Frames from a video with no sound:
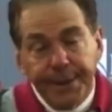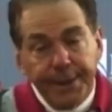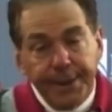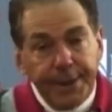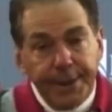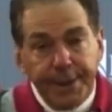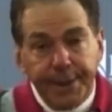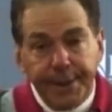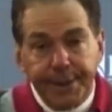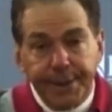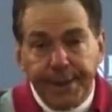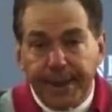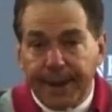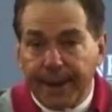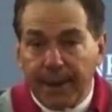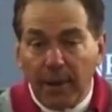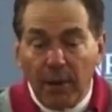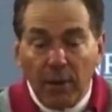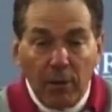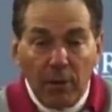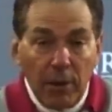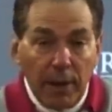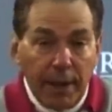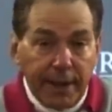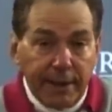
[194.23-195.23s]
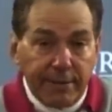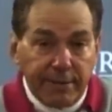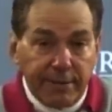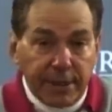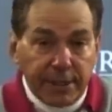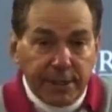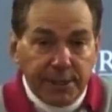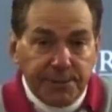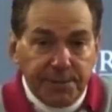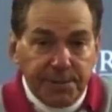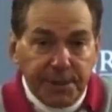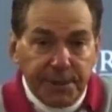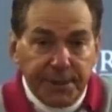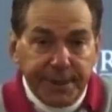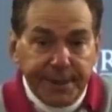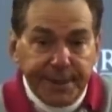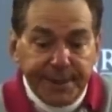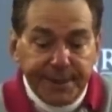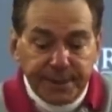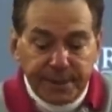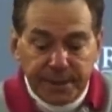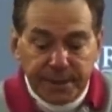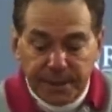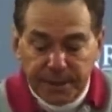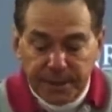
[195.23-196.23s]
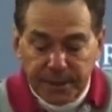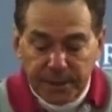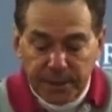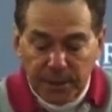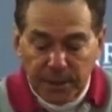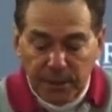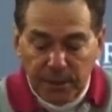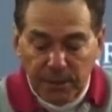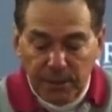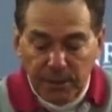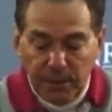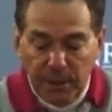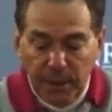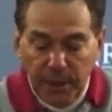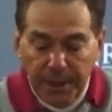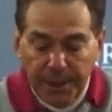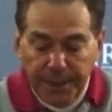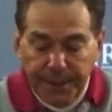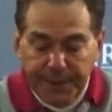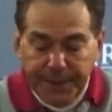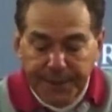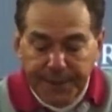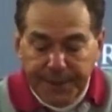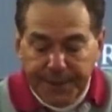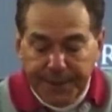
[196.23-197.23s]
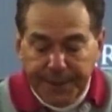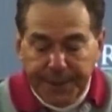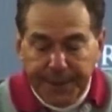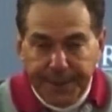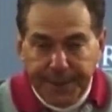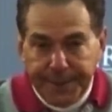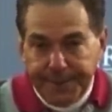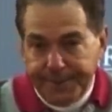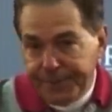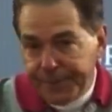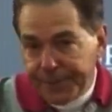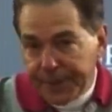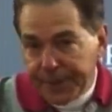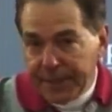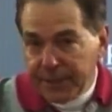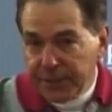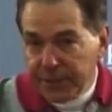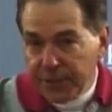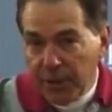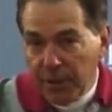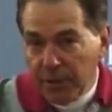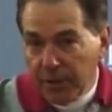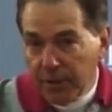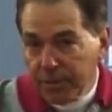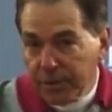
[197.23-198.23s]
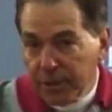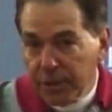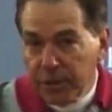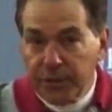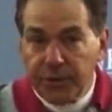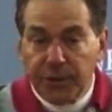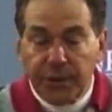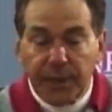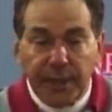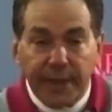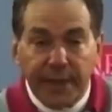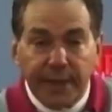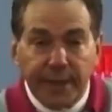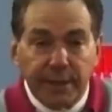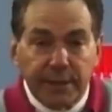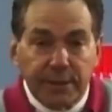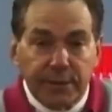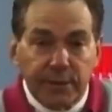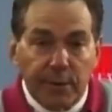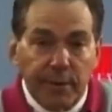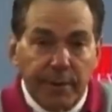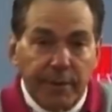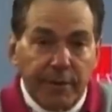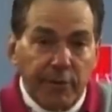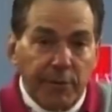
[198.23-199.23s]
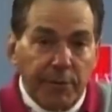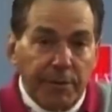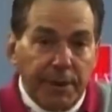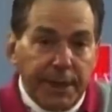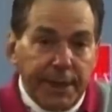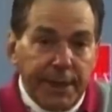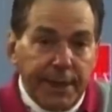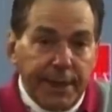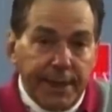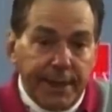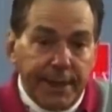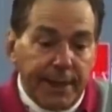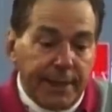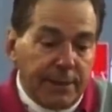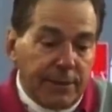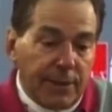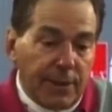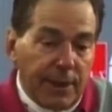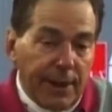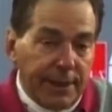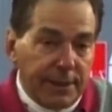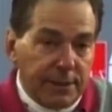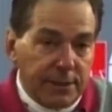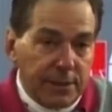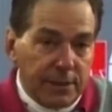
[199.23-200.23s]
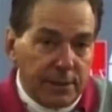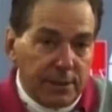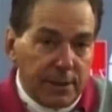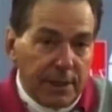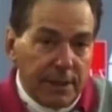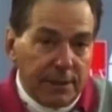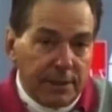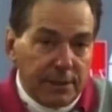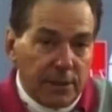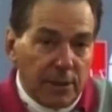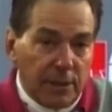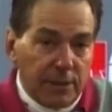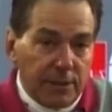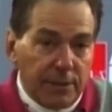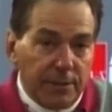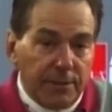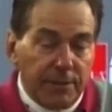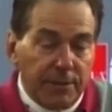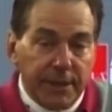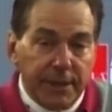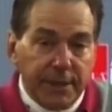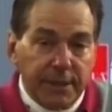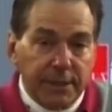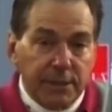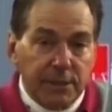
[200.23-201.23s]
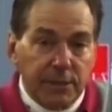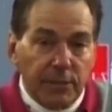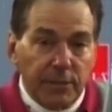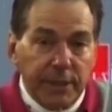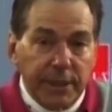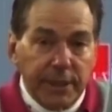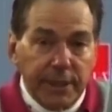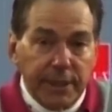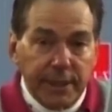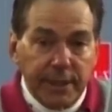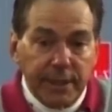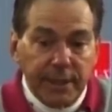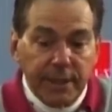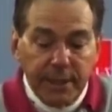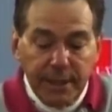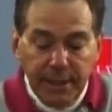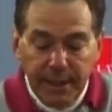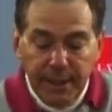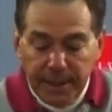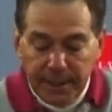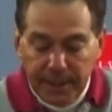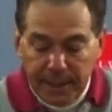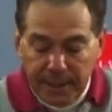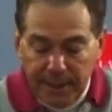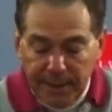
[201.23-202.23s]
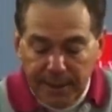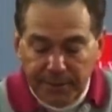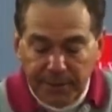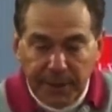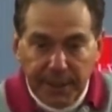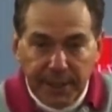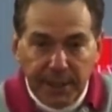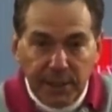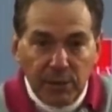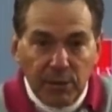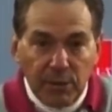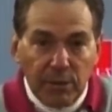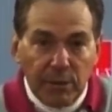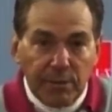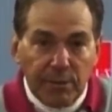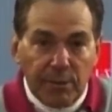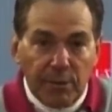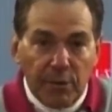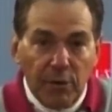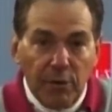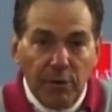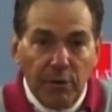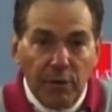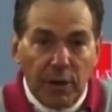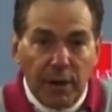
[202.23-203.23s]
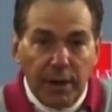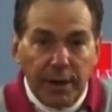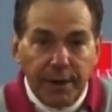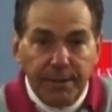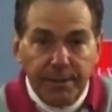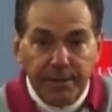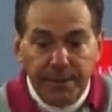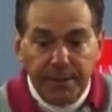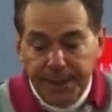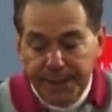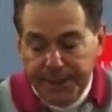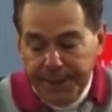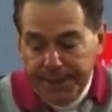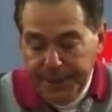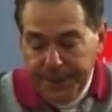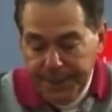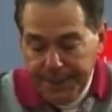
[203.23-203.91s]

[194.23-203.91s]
uh, not a whole lot of experience. So um, I saw good things from everybody, and I, I, I saw some things that we need definitely to improve on. But